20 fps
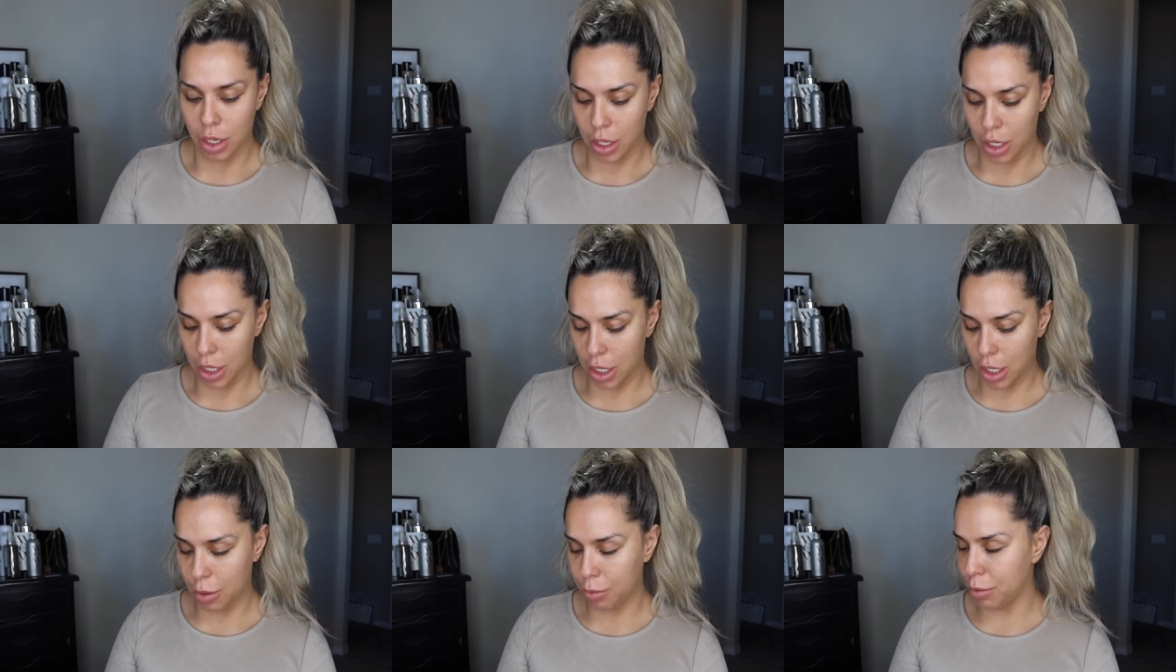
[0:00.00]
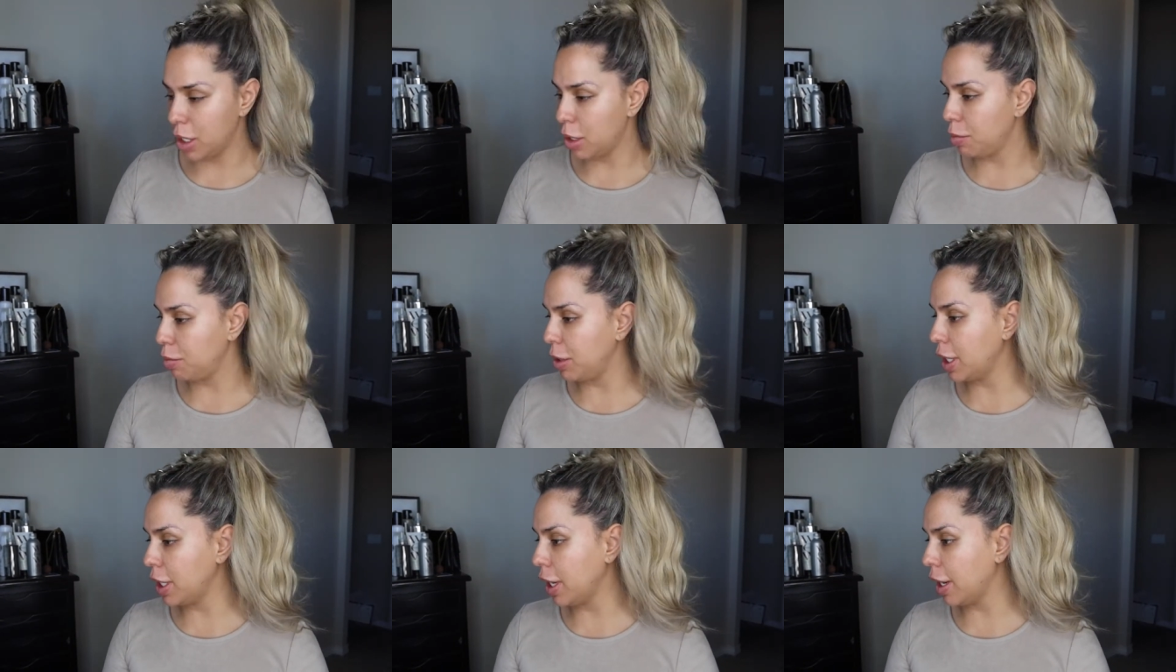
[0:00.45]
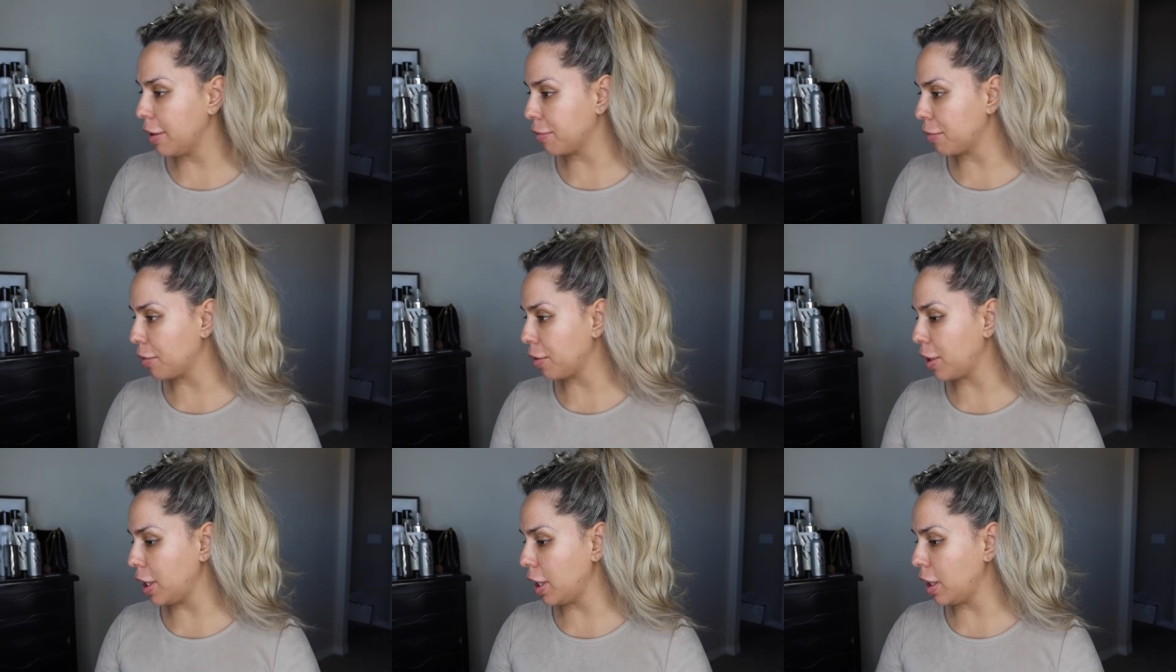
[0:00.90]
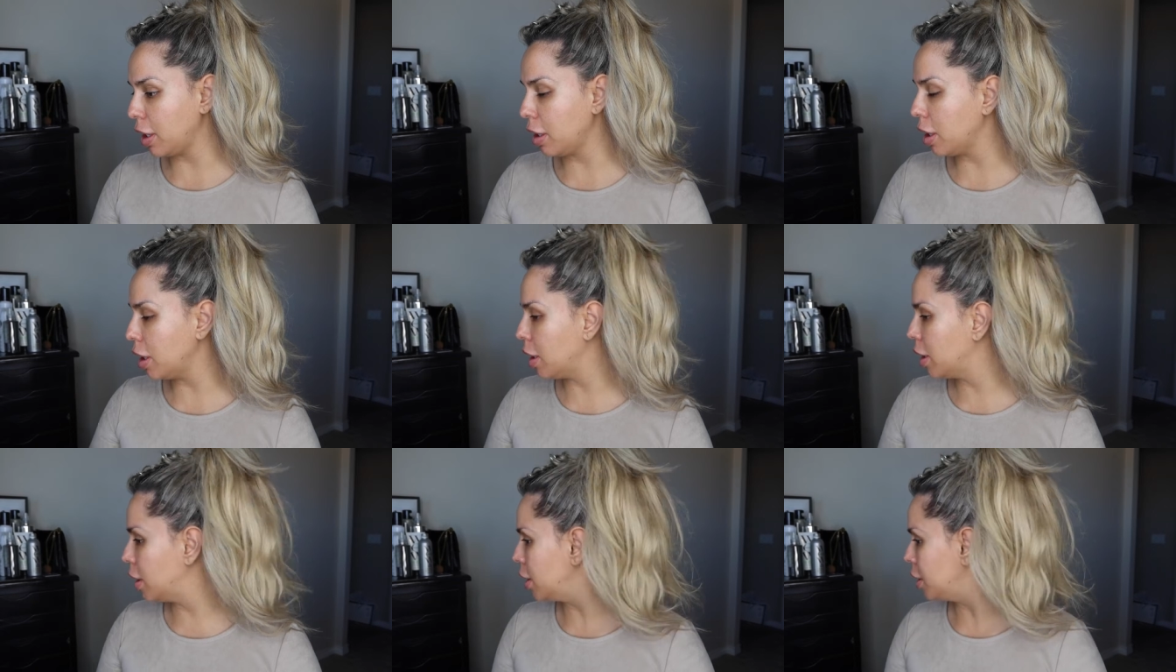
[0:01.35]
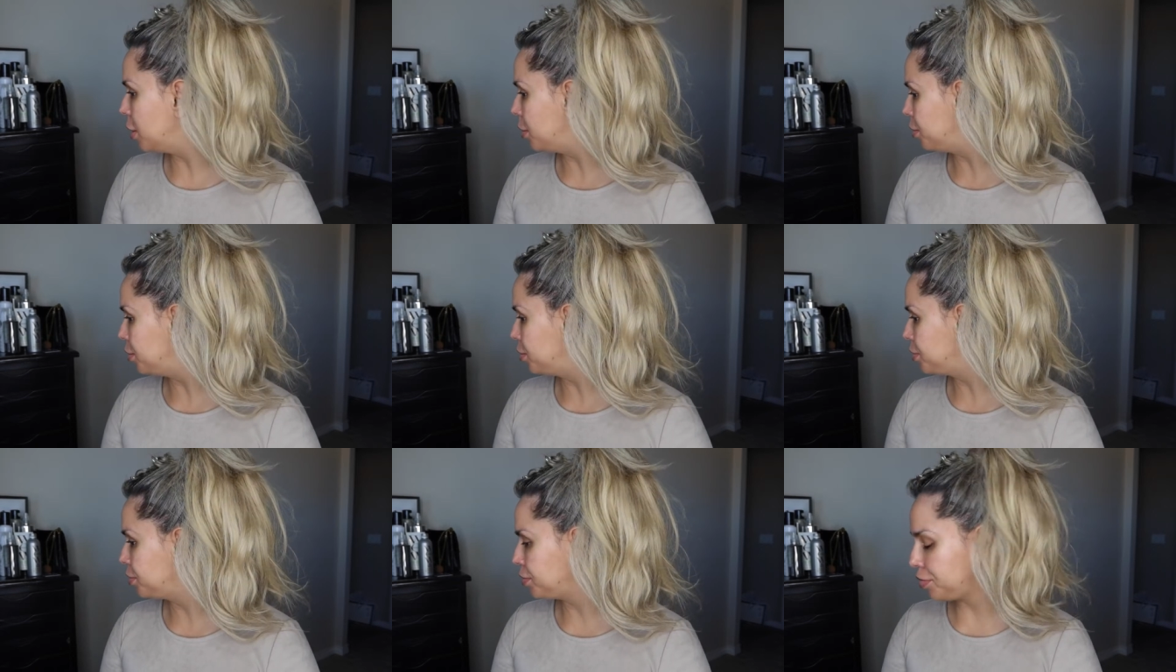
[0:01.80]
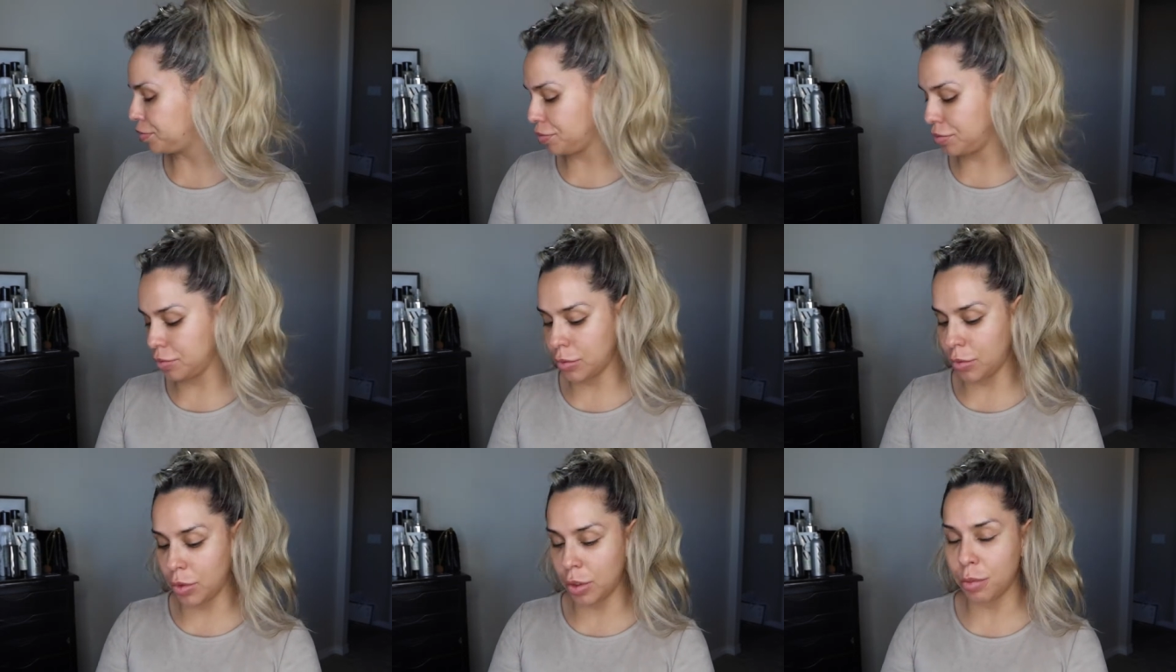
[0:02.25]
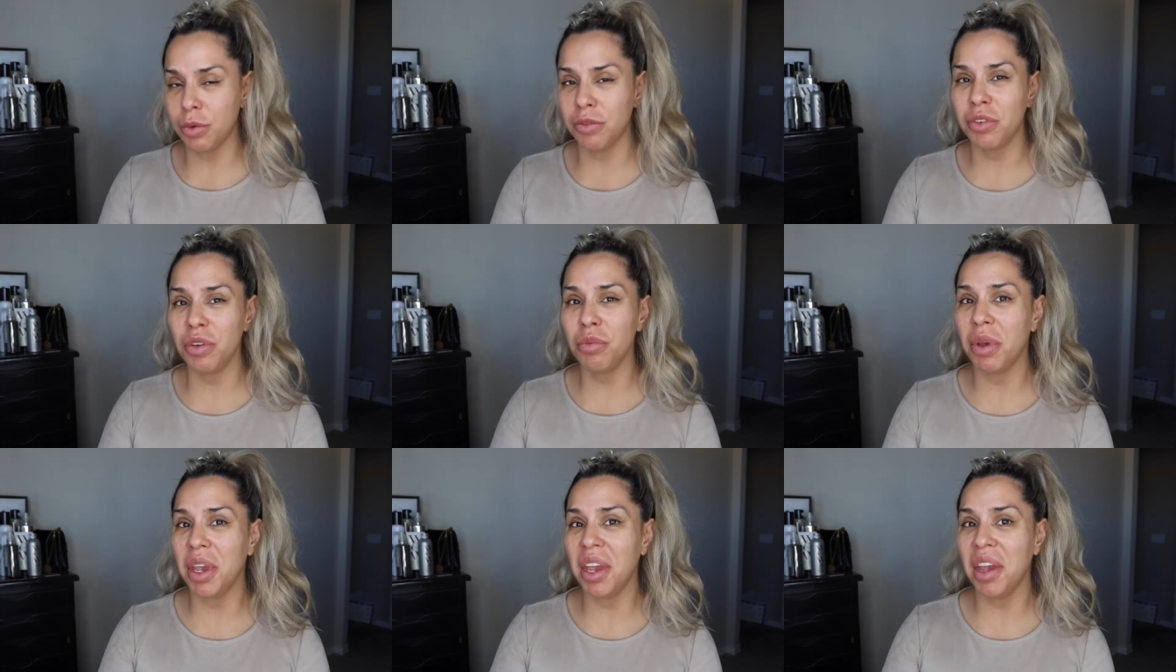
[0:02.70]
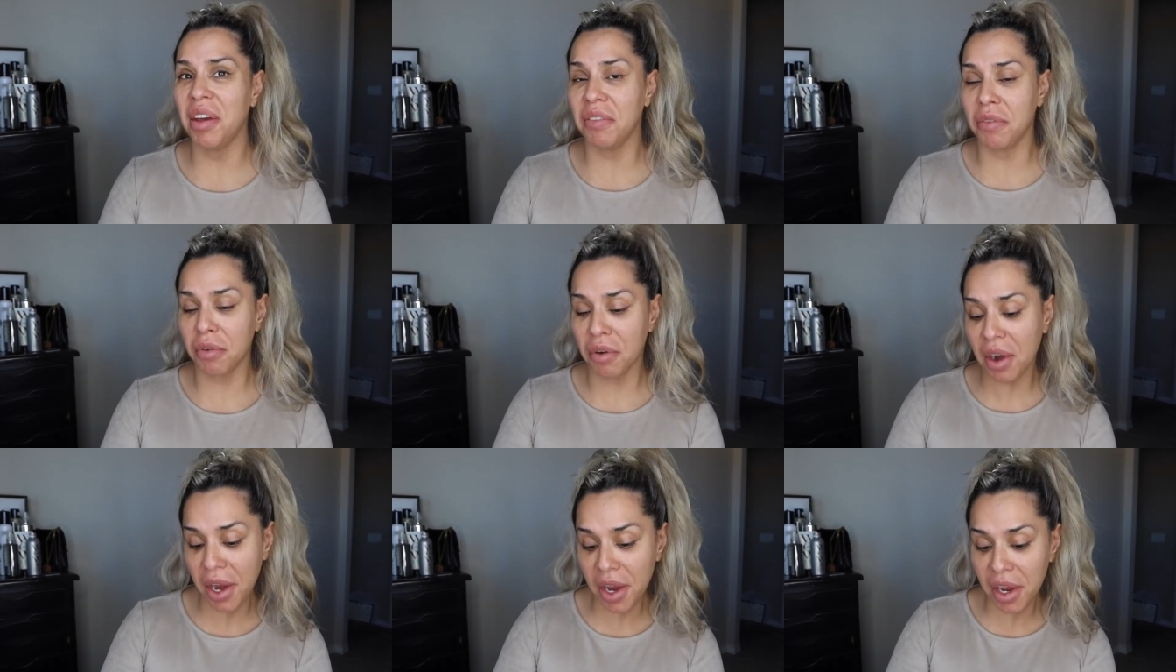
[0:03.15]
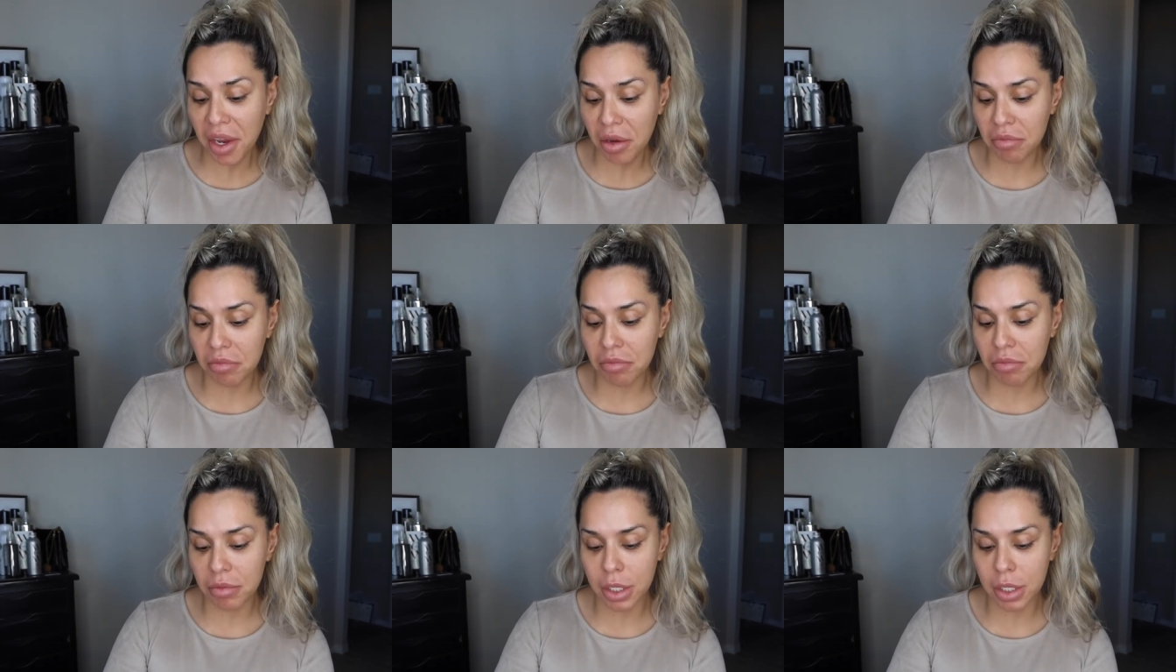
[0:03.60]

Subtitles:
And I'm gonna be covering, some of you may have gray,